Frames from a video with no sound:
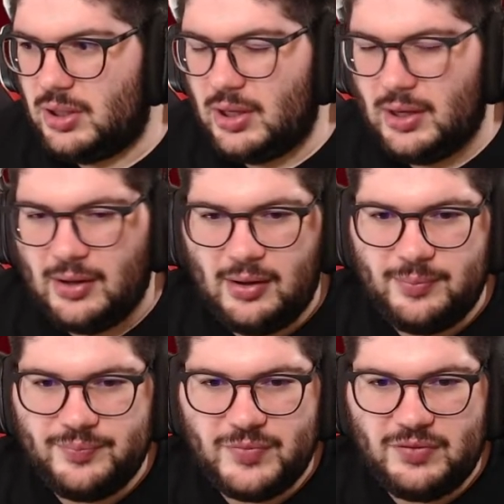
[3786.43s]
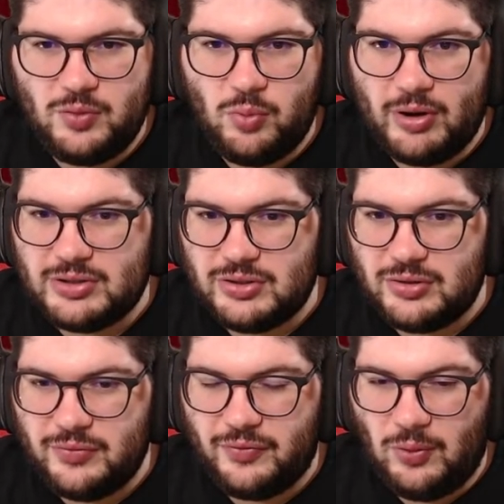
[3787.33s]
Um, if you wanted to do
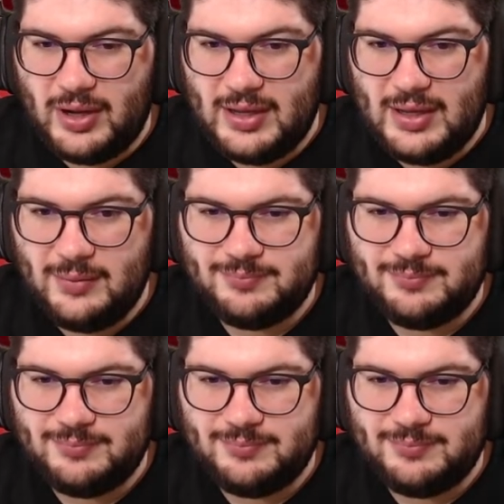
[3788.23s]
for a hit,